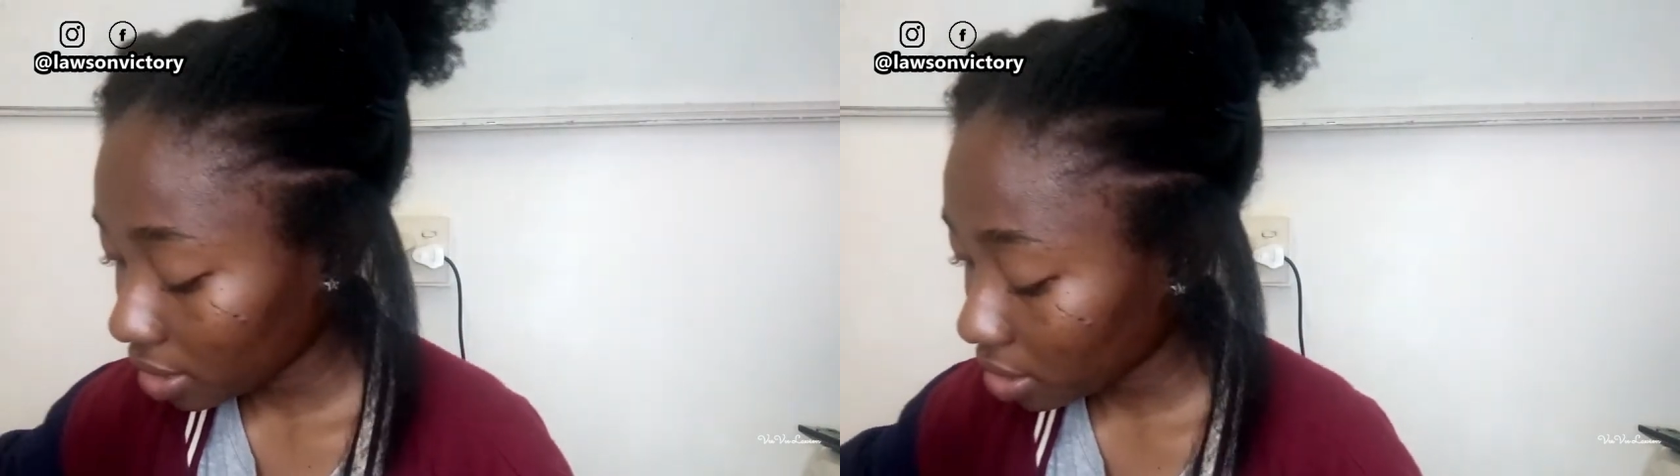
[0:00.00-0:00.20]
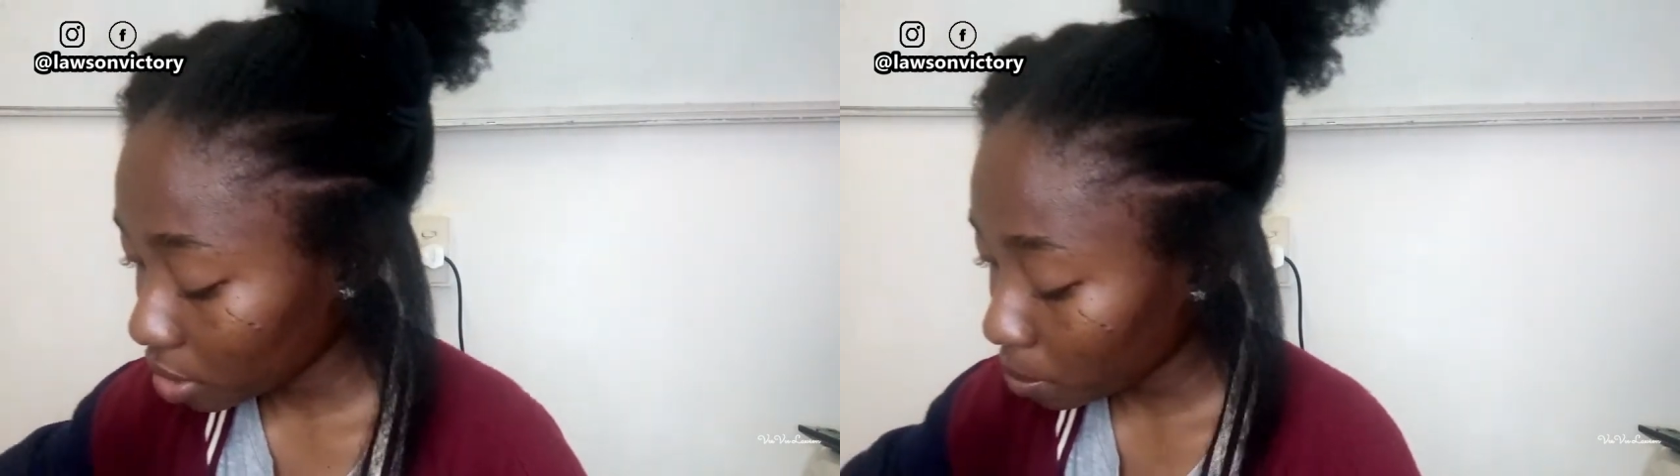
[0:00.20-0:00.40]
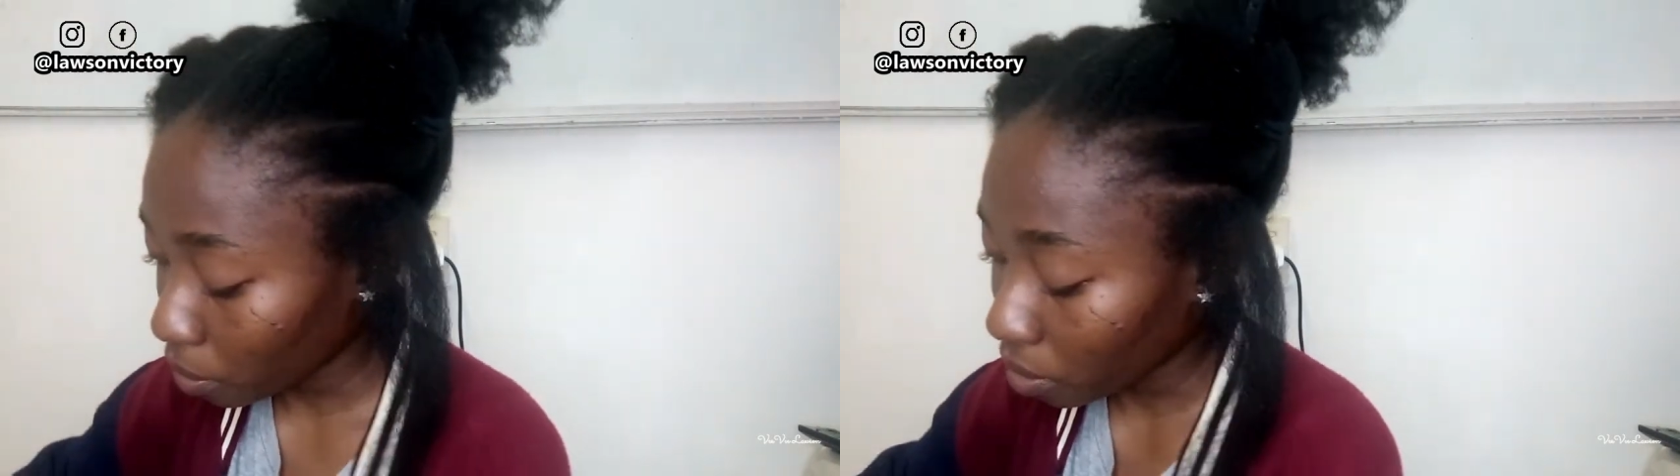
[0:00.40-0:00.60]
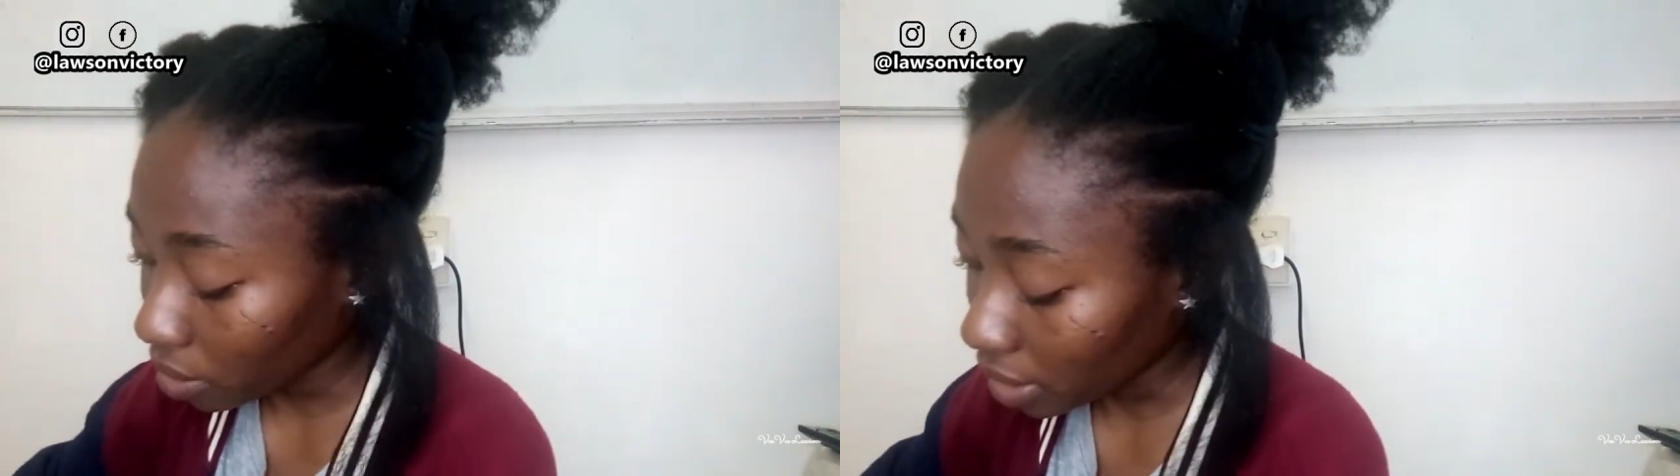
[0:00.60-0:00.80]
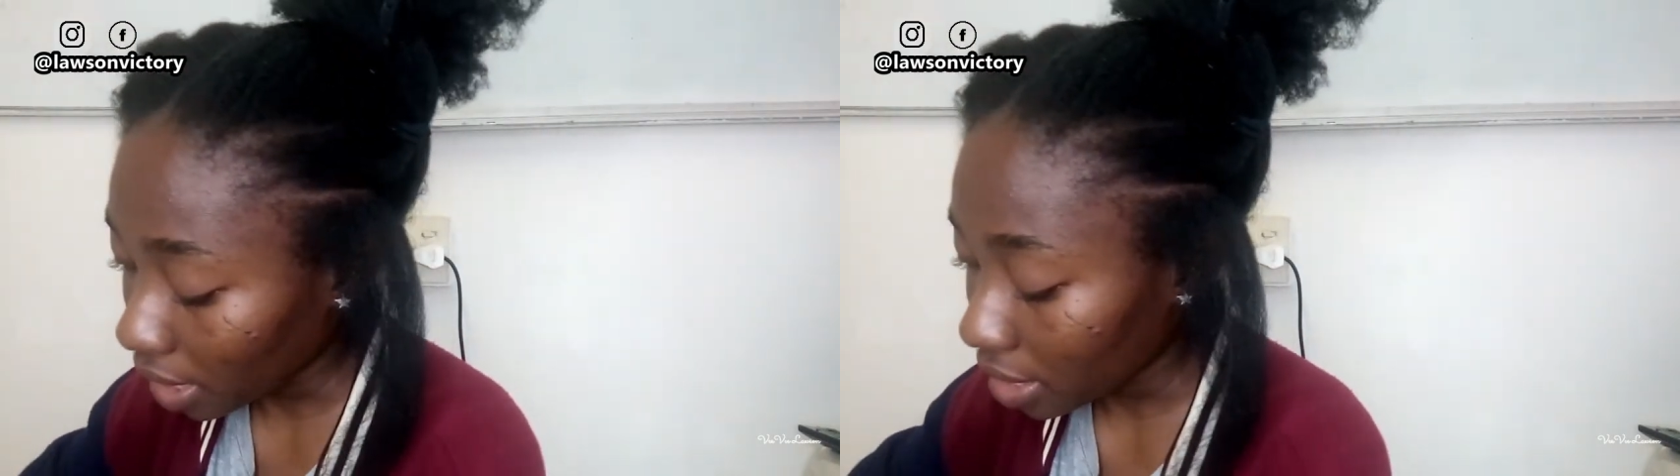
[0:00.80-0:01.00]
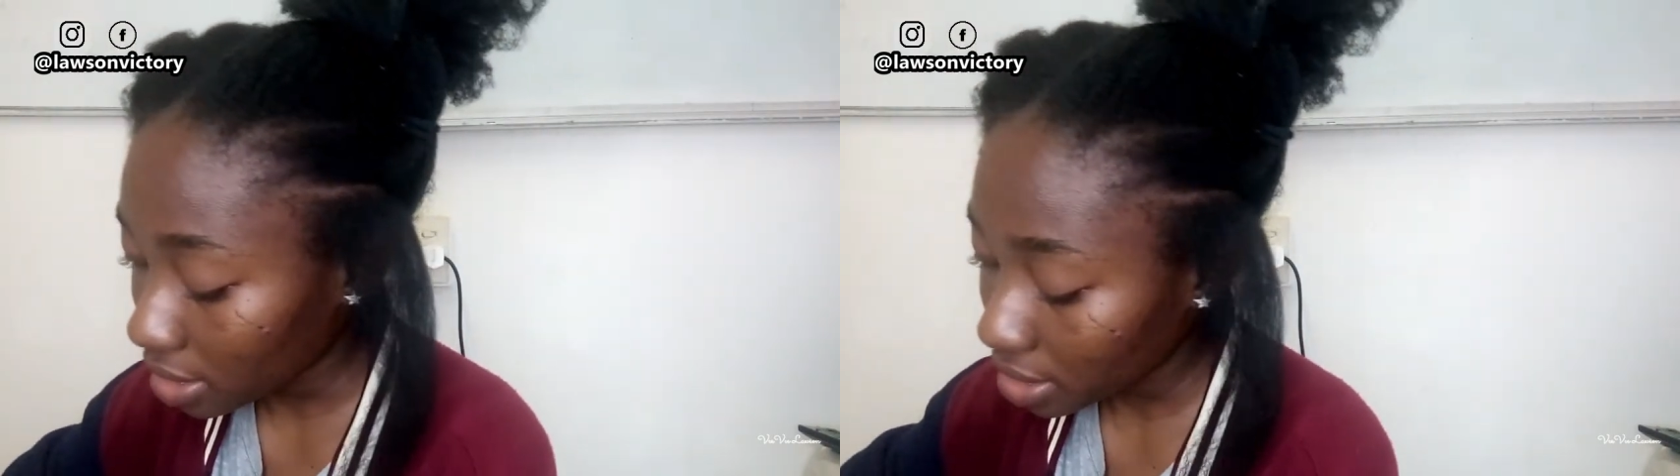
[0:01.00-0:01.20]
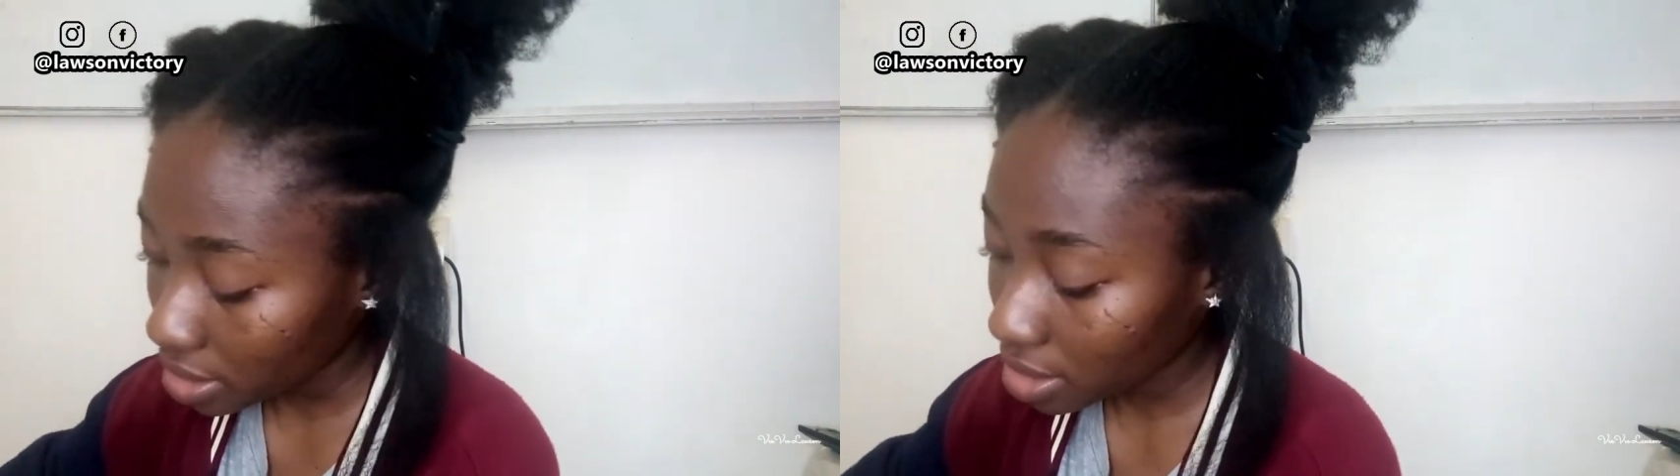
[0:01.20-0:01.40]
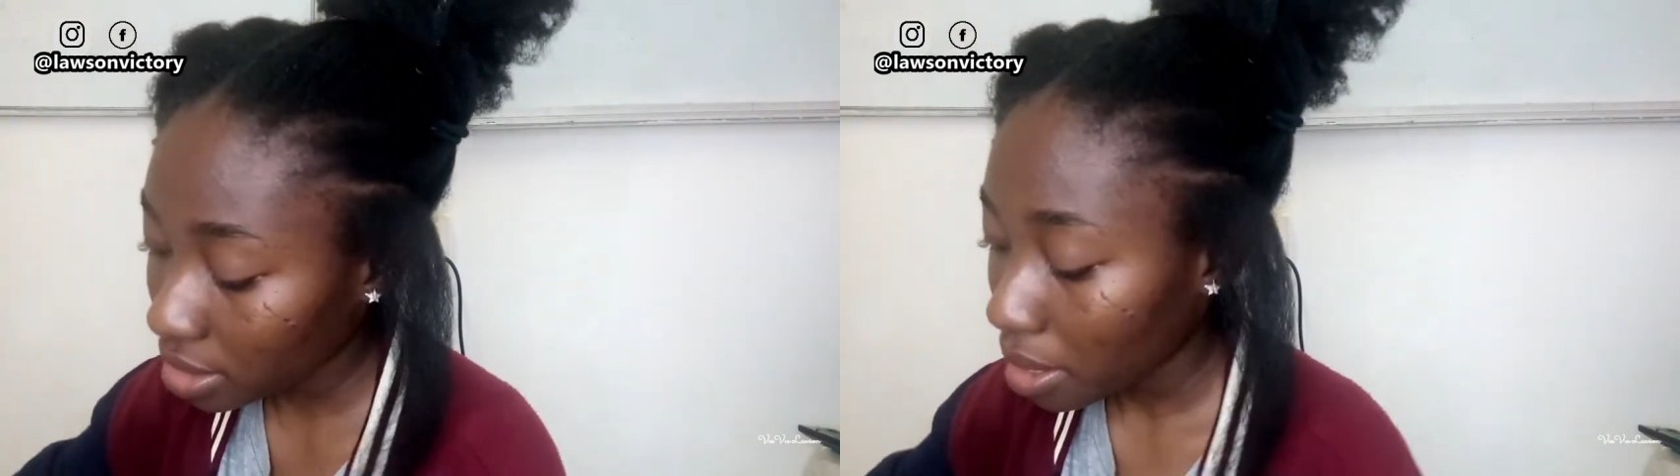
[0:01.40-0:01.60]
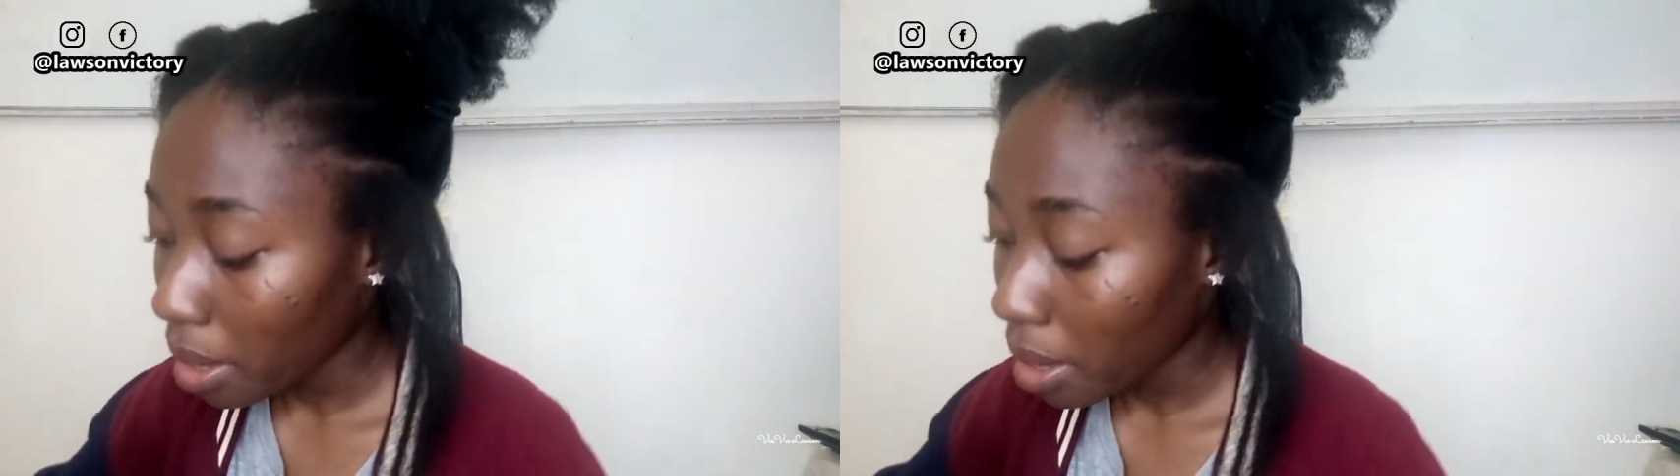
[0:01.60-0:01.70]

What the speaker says: spoil any